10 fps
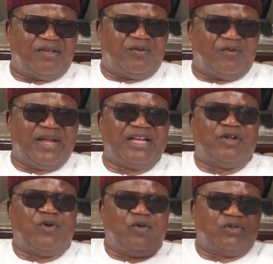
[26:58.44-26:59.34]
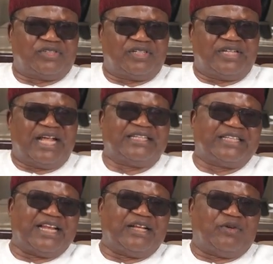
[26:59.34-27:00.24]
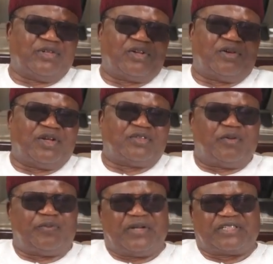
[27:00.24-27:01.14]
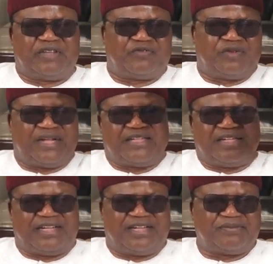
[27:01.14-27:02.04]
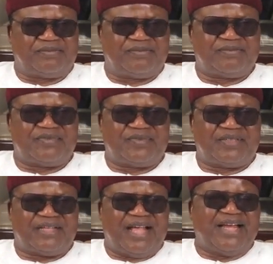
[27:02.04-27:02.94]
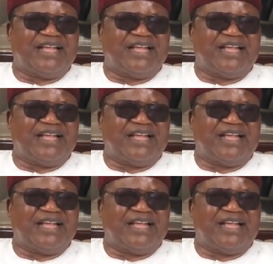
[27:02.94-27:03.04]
when it goes, that's the time they will return. Lots of people escape from Nigeria. And